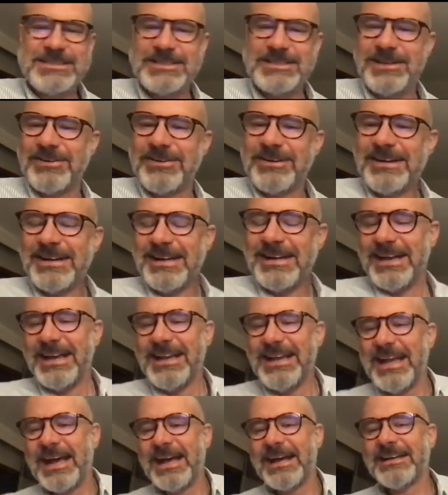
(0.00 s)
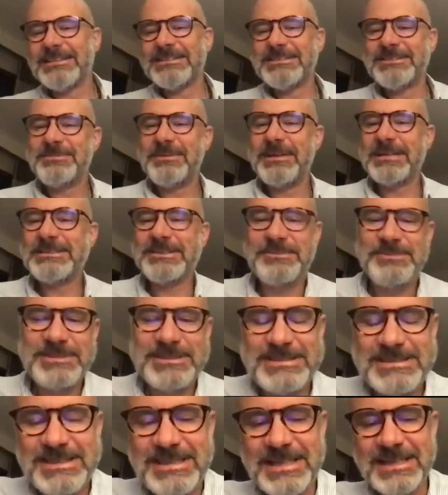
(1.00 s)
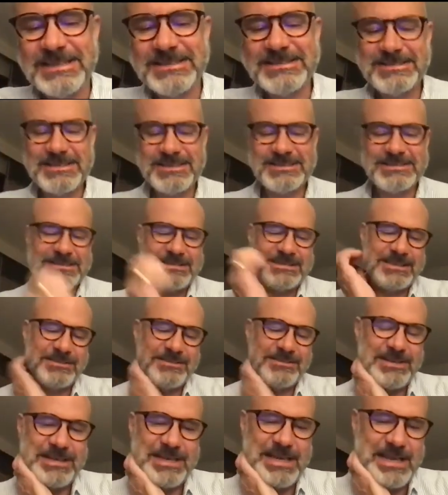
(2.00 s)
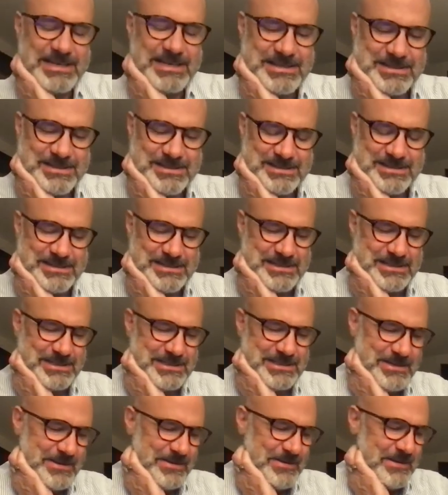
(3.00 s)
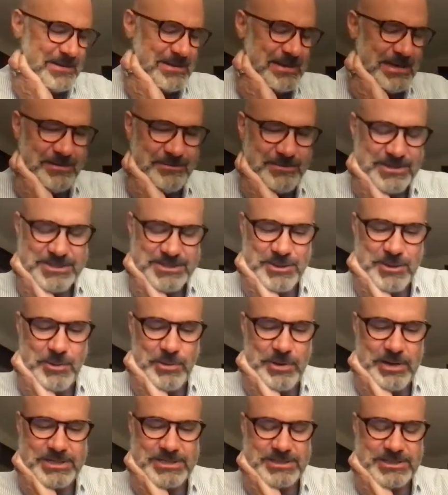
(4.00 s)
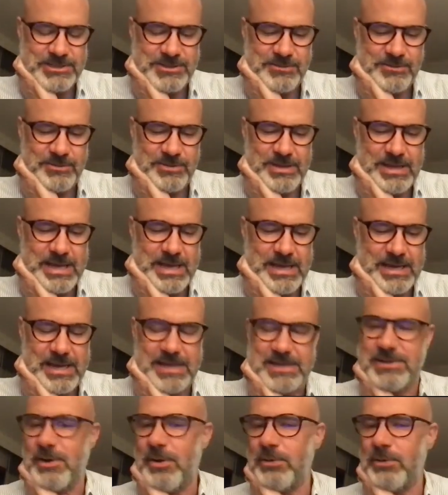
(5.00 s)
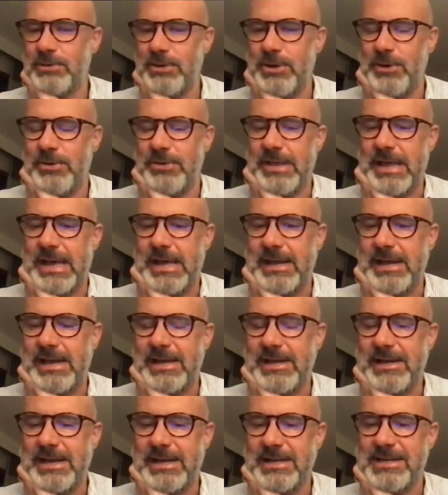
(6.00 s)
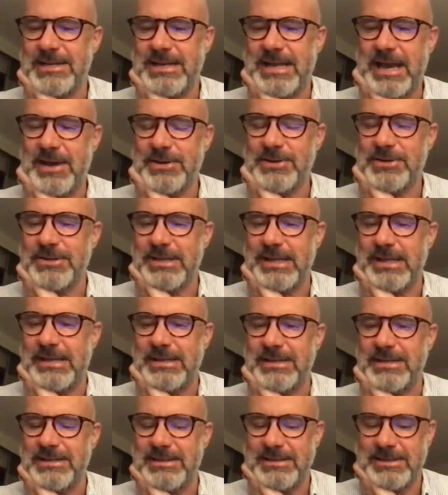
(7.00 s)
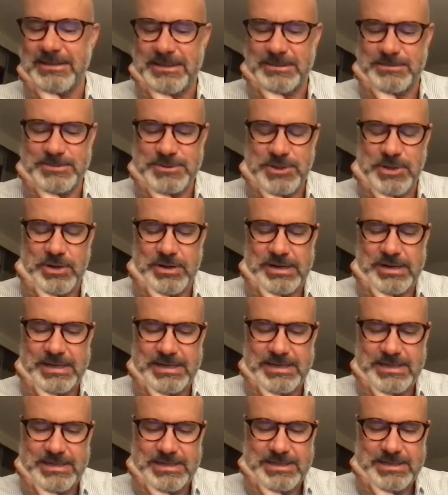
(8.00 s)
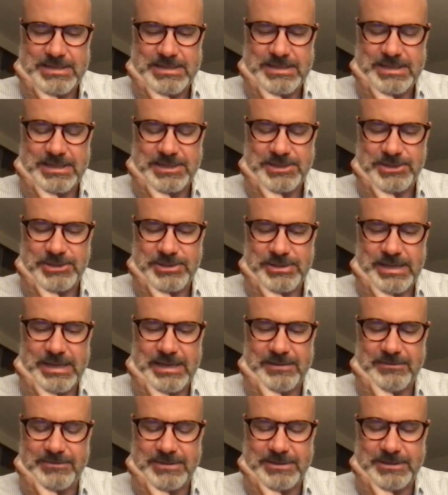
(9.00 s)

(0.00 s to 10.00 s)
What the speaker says: So yeah, because specificity and sensitivity, you guys are you have these equations for that. I don't know that. I could calculate it. I'm sorry, I should have.